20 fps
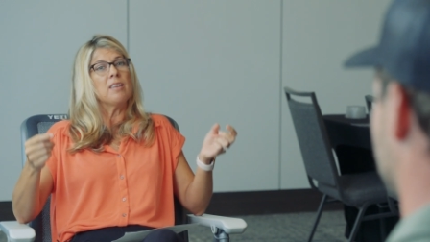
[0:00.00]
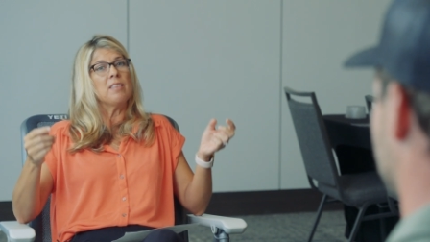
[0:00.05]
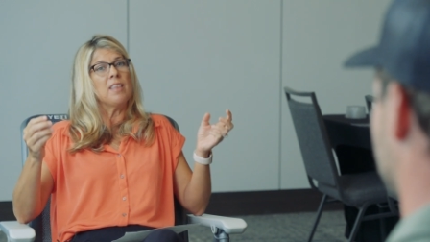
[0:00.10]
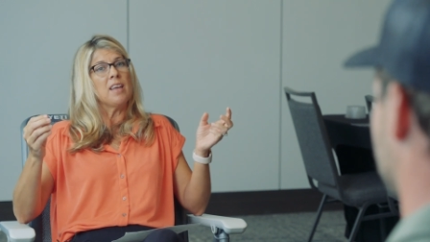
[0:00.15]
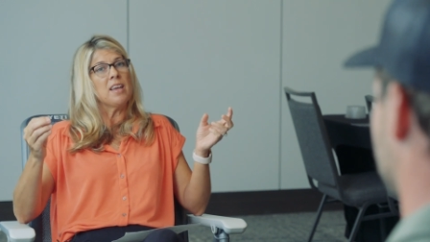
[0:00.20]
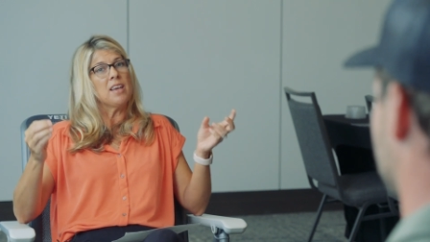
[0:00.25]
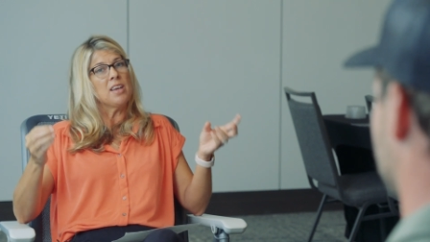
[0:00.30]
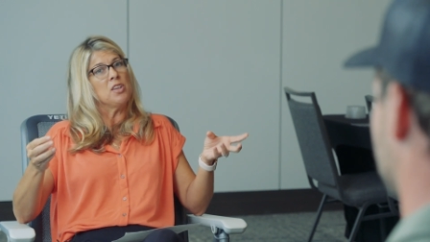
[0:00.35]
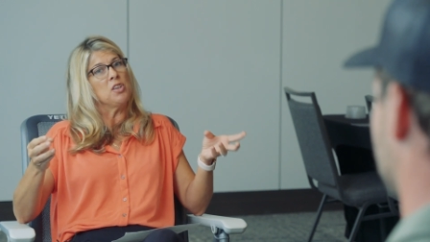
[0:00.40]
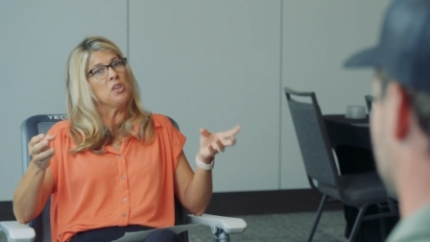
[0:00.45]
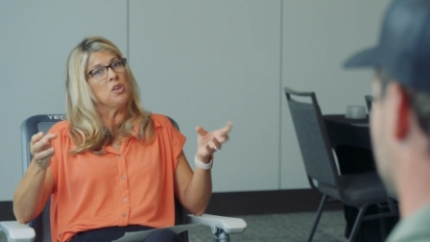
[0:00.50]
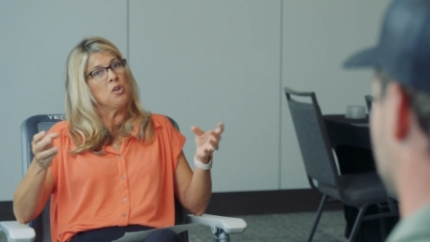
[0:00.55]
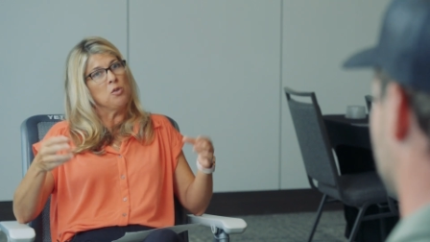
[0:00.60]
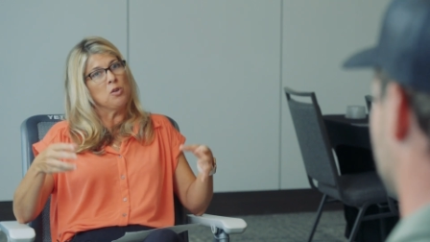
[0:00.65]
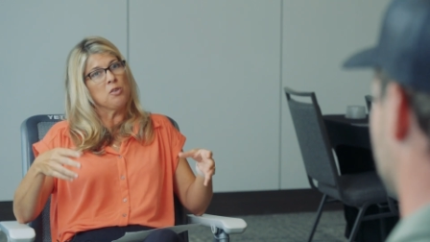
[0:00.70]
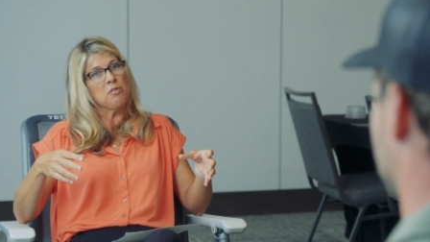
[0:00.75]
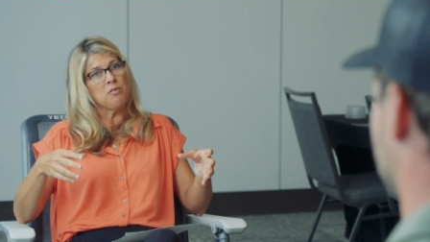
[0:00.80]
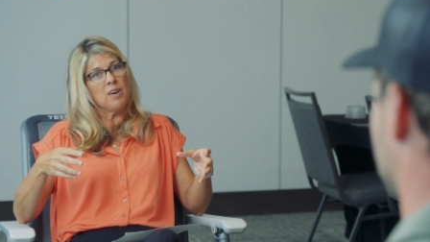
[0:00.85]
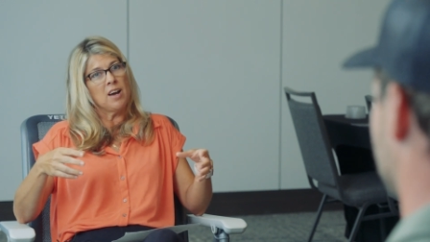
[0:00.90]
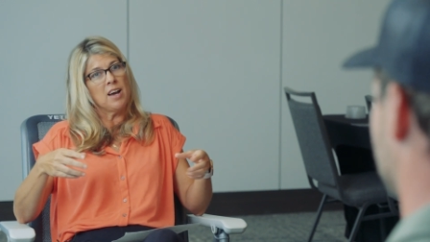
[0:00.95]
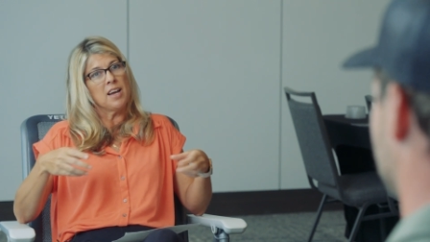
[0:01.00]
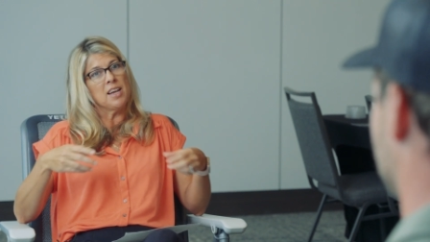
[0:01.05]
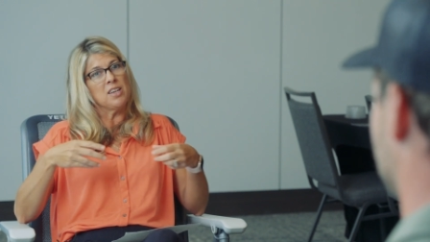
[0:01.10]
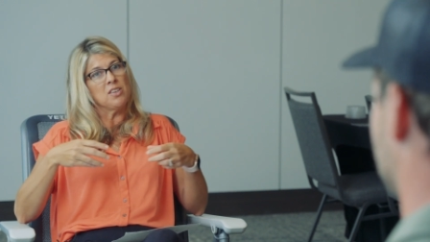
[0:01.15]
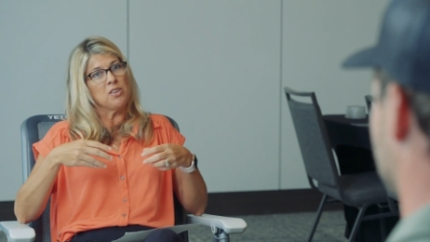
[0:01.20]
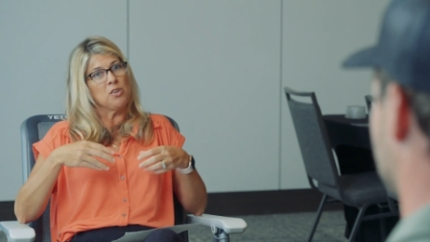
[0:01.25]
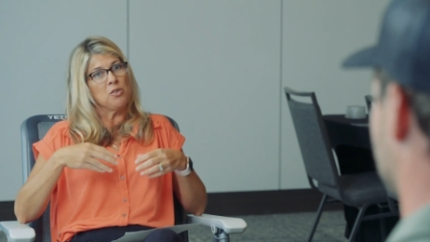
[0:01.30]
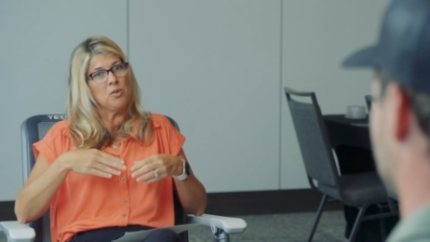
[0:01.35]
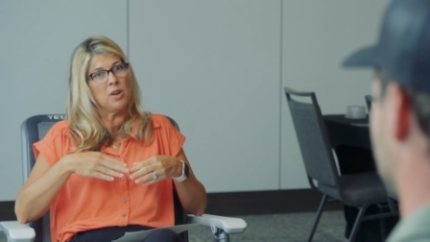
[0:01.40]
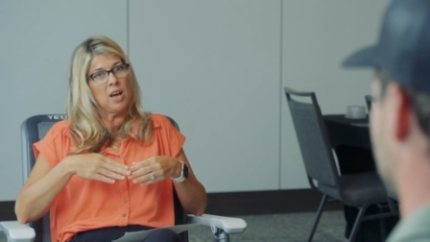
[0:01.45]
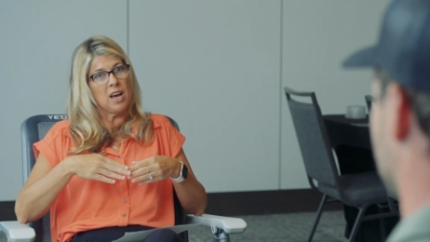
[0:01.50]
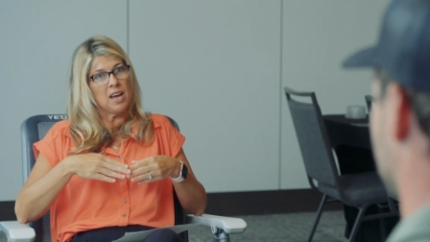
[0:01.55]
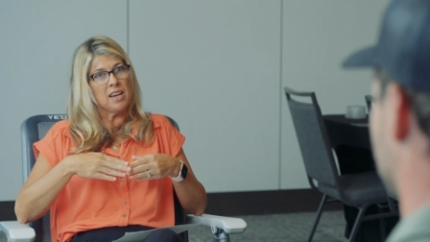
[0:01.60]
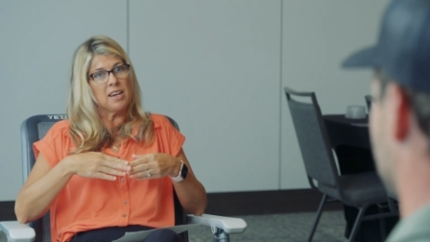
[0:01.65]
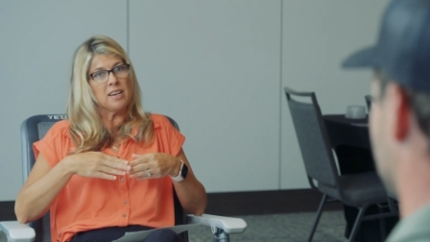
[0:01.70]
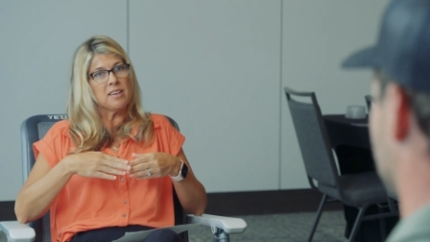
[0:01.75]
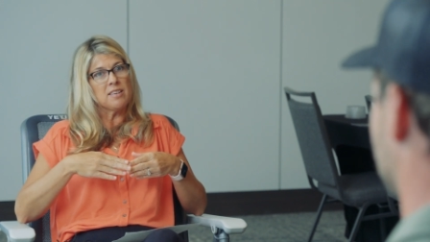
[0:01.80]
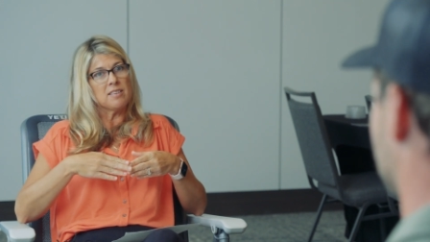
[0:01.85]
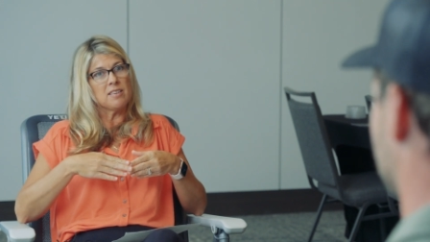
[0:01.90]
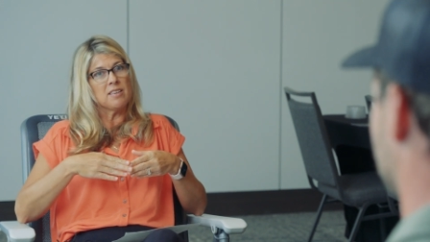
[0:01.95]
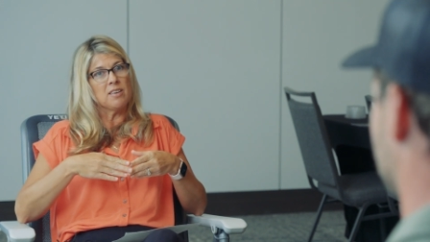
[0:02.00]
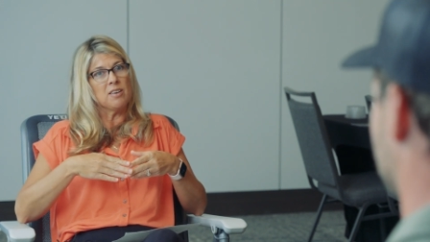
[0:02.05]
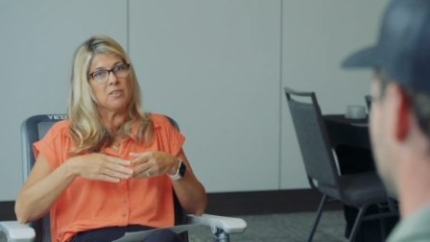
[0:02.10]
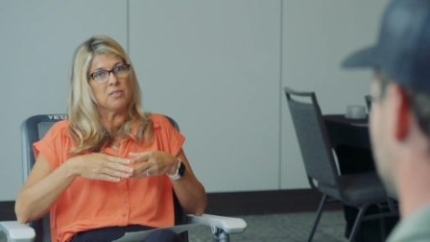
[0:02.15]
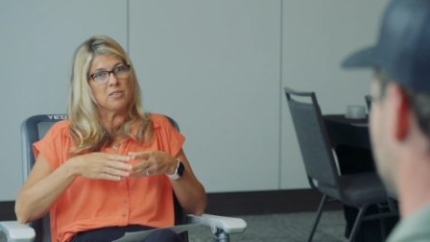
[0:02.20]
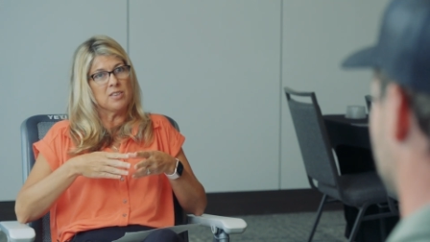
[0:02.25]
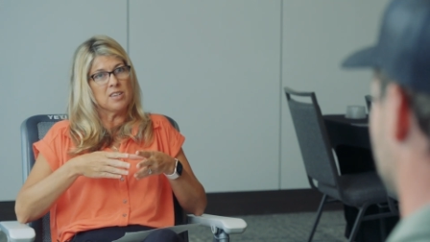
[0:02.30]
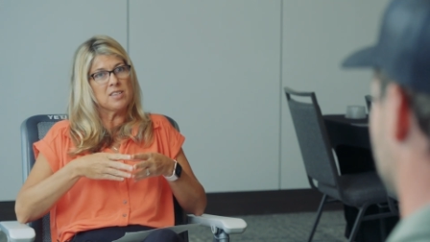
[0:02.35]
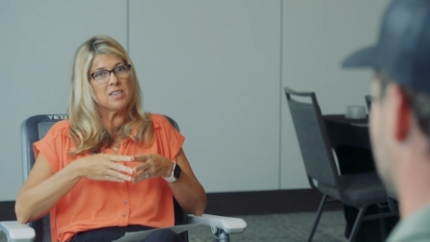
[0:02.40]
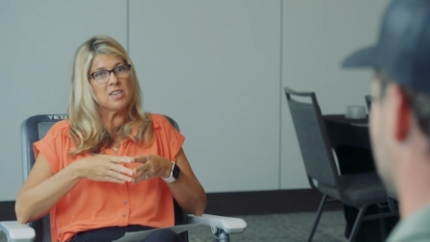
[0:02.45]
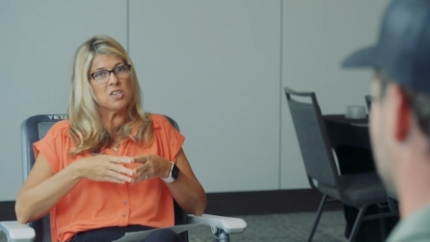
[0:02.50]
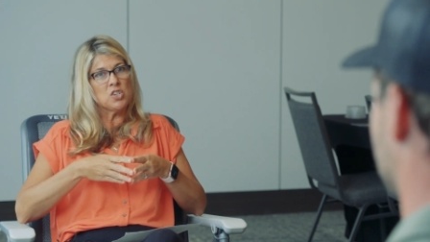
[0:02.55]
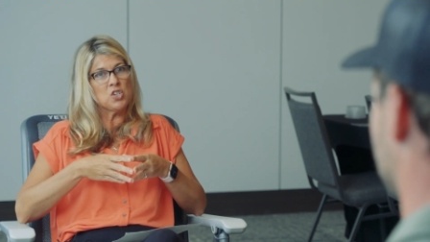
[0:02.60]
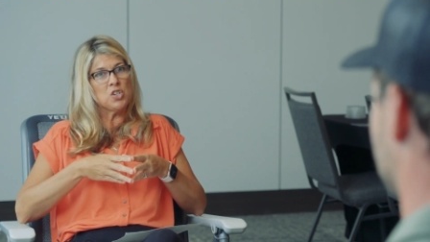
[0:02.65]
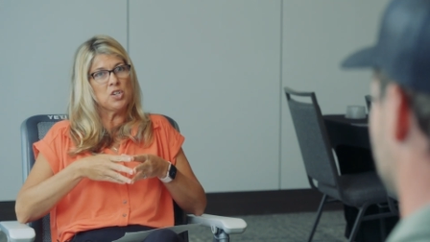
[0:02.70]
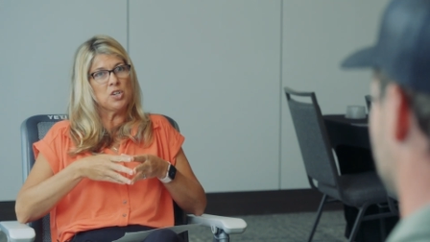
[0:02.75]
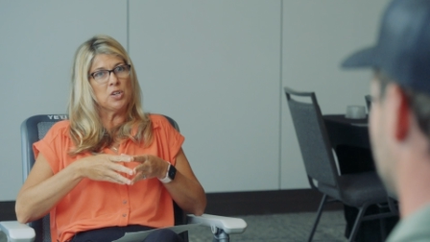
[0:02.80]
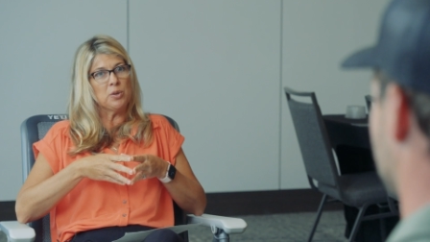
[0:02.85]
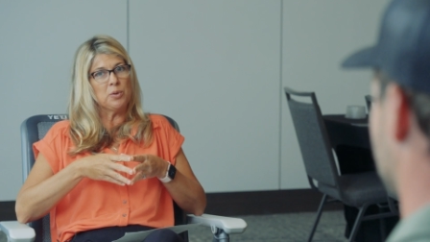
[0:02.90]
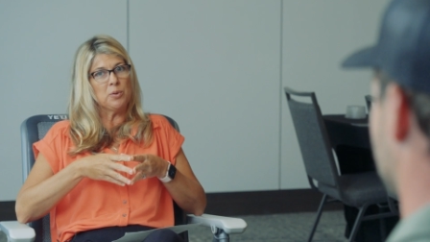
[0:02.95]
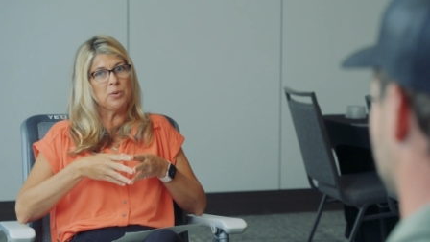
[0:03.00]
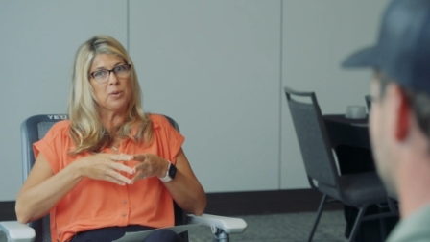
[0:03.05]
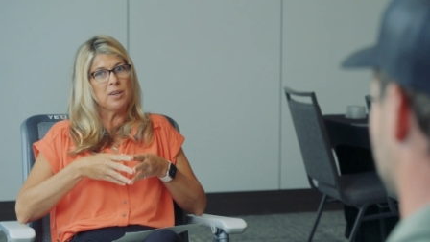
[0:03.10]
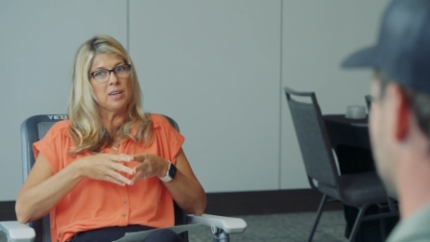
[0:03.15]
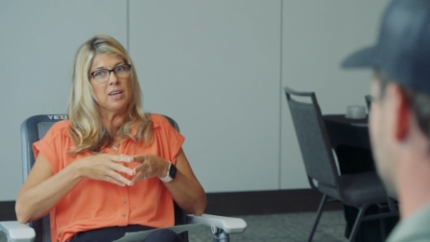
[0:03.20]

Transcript: they can unify and unite on this issue.